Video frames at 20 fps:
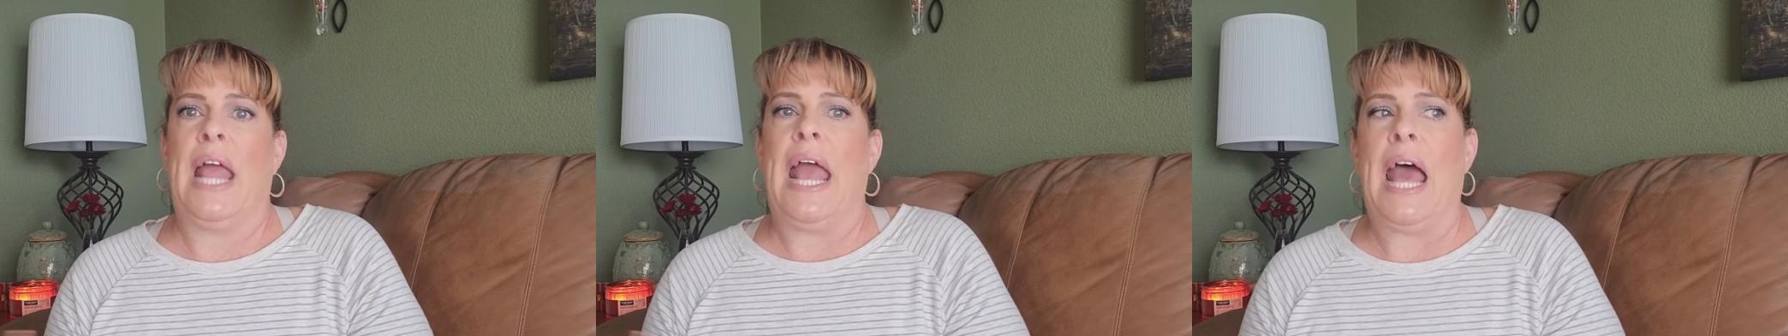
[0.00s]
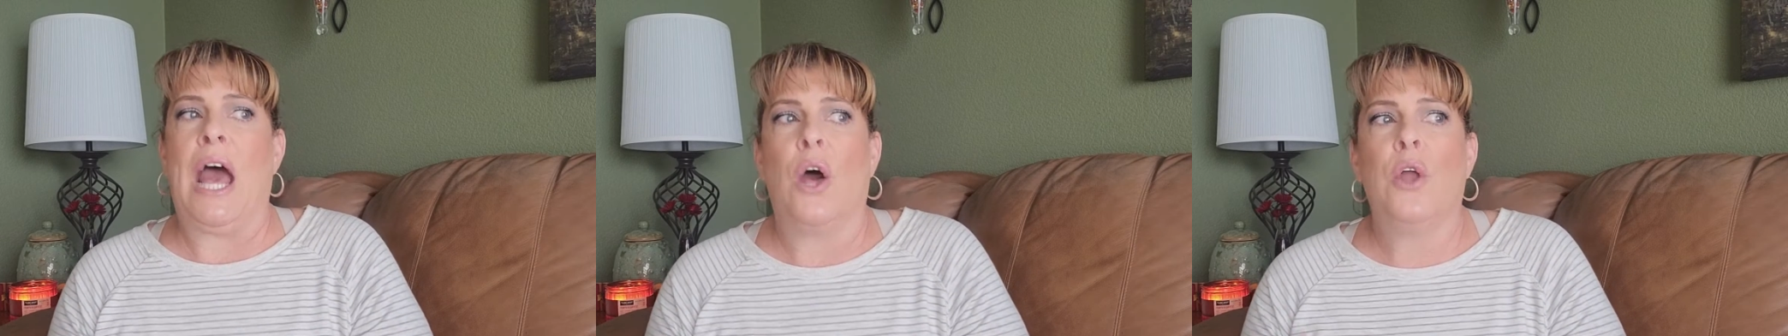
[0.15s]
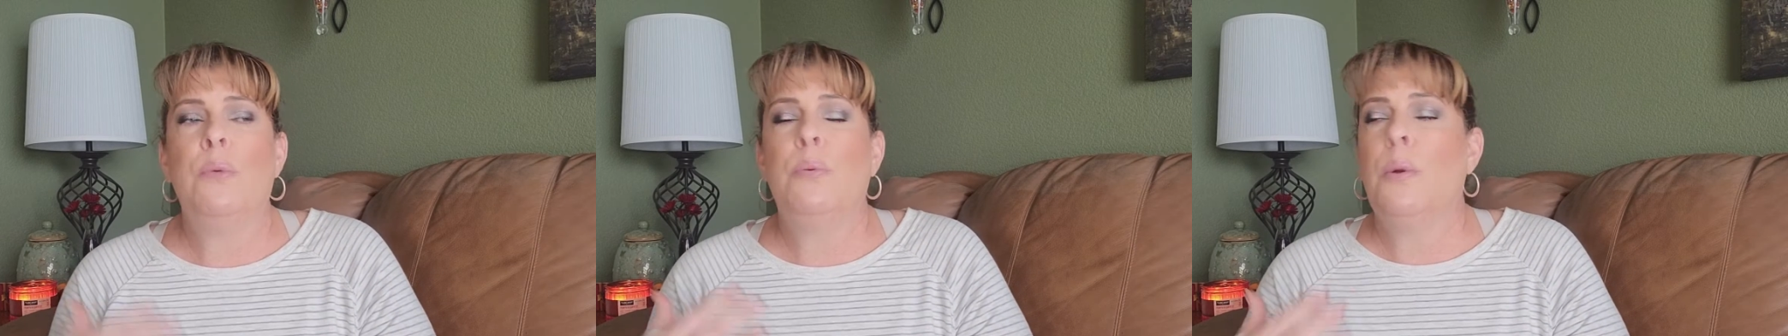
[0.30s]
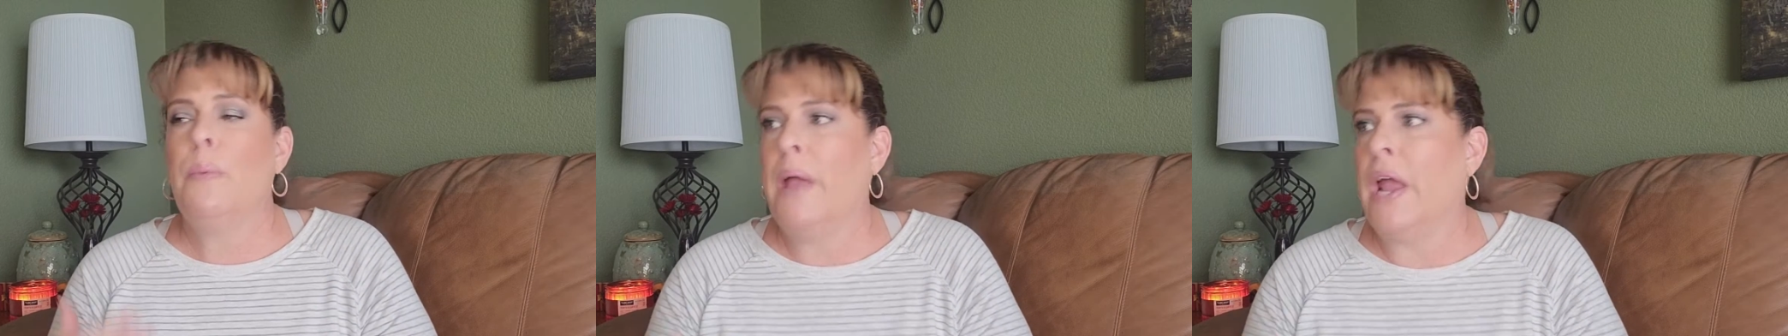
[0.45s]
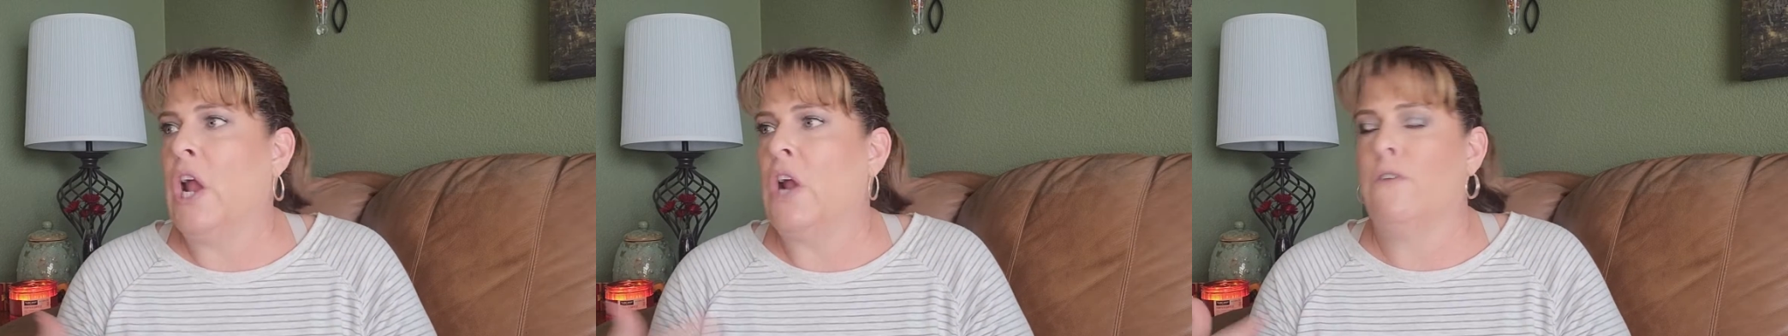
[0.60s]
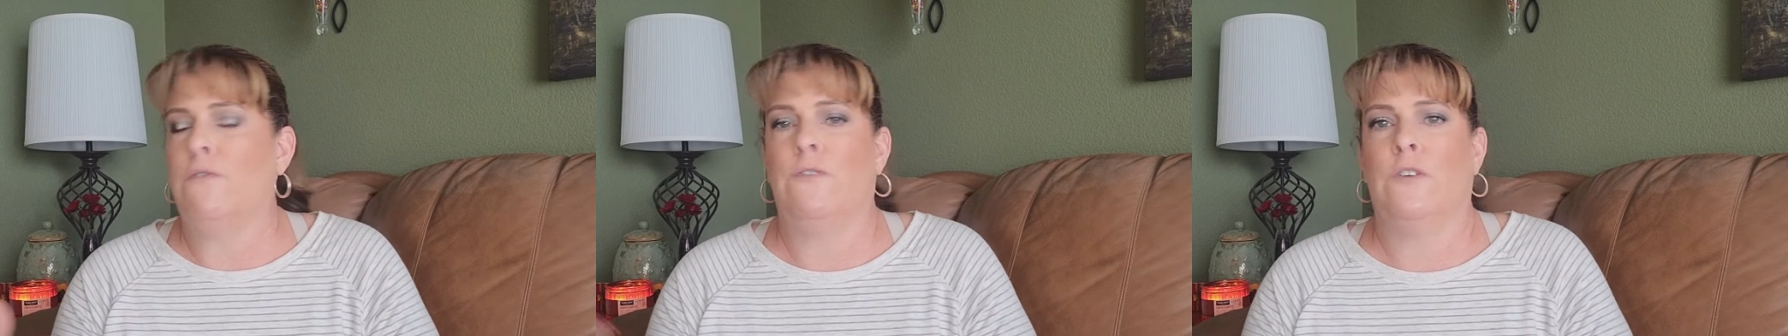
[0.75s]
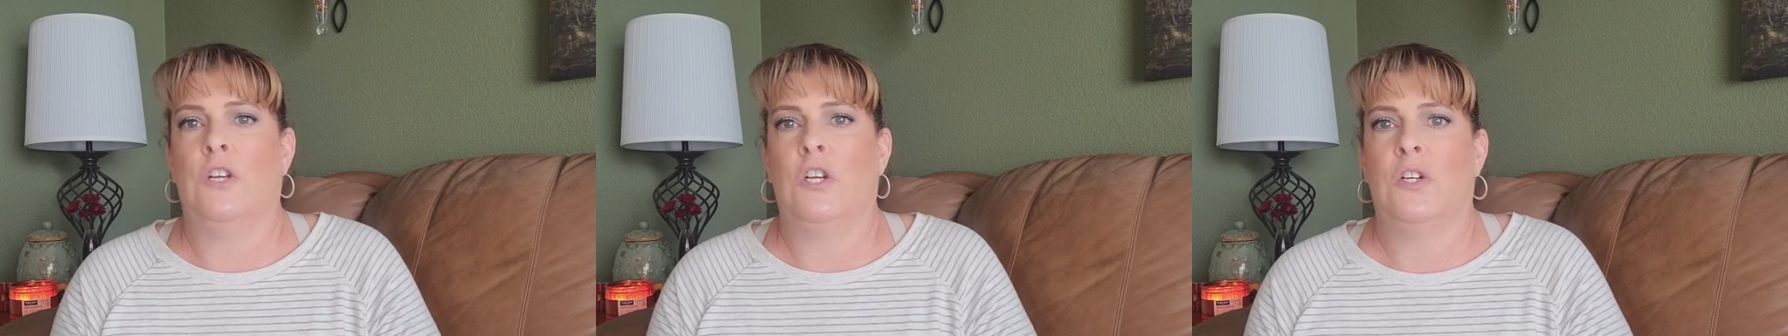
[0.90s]
how to prepare
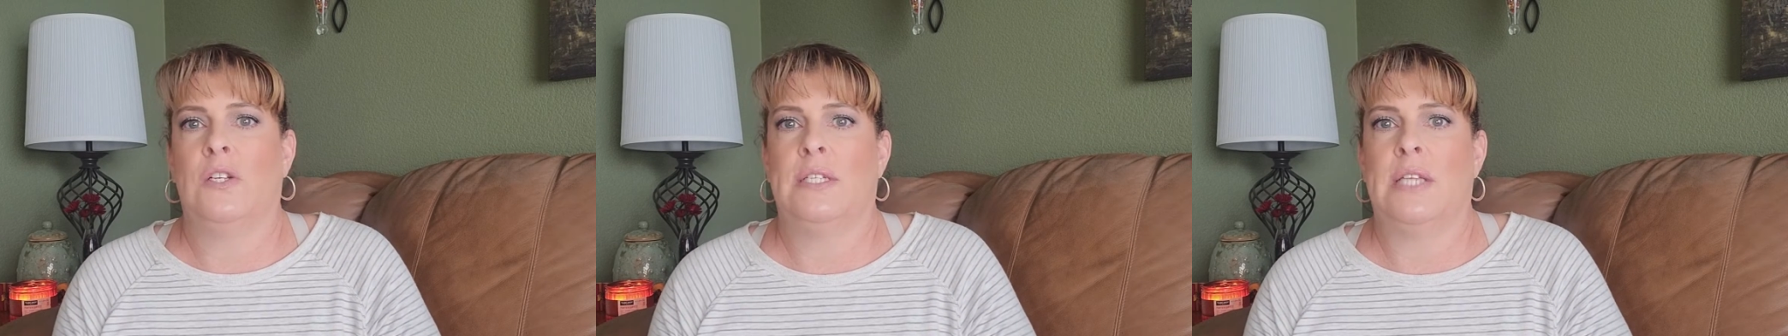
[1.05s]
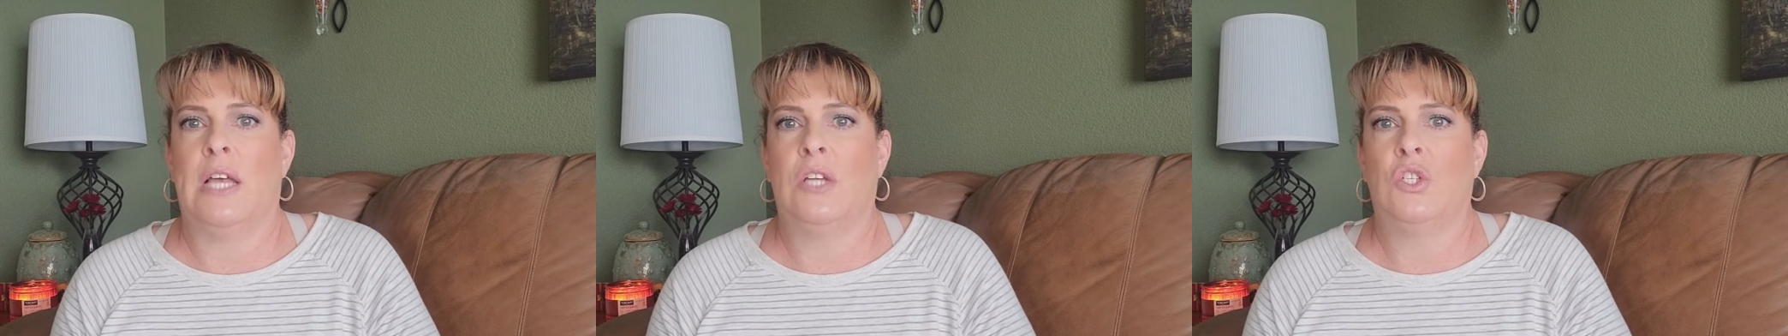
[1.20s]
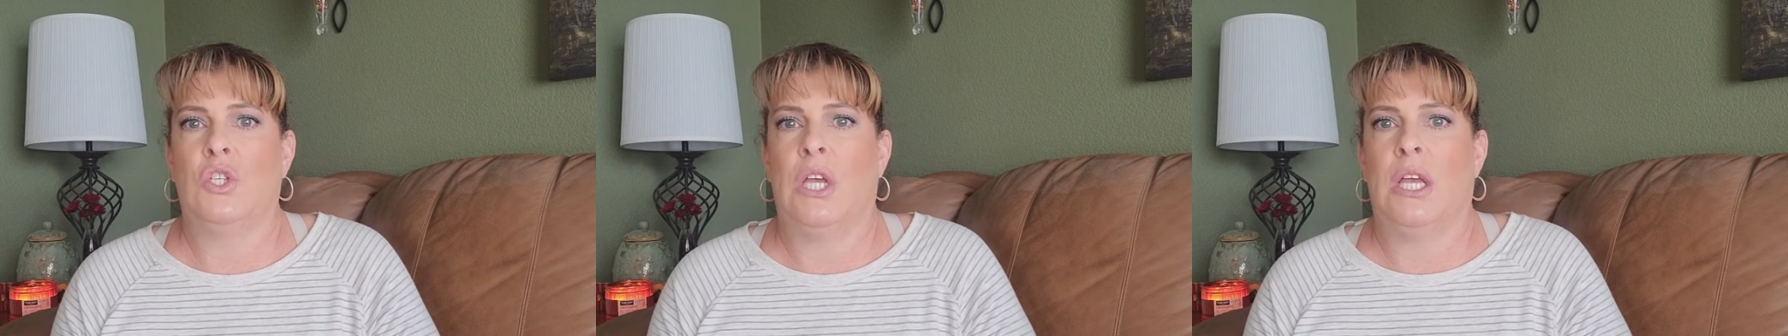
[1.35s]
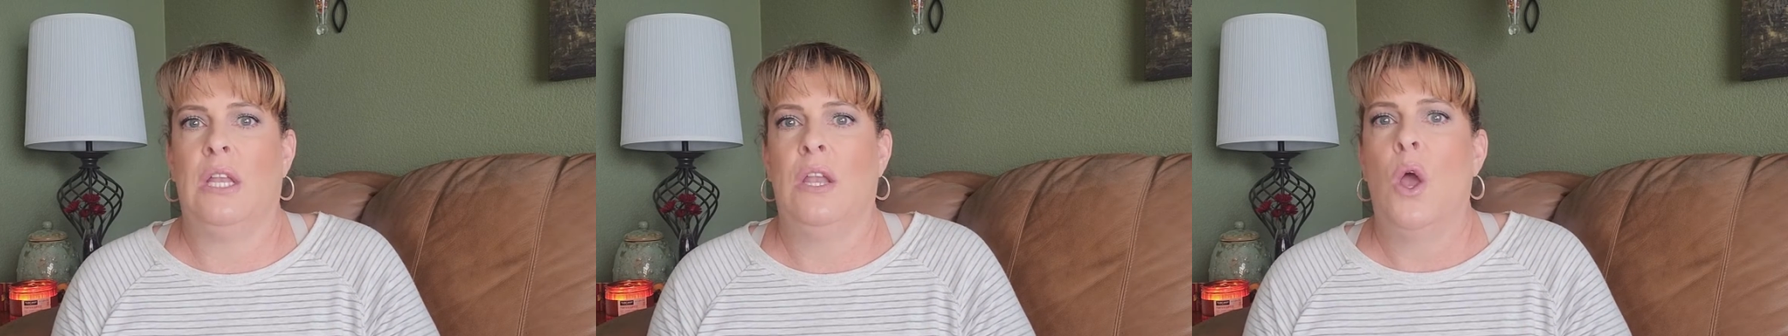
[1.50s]
for your session.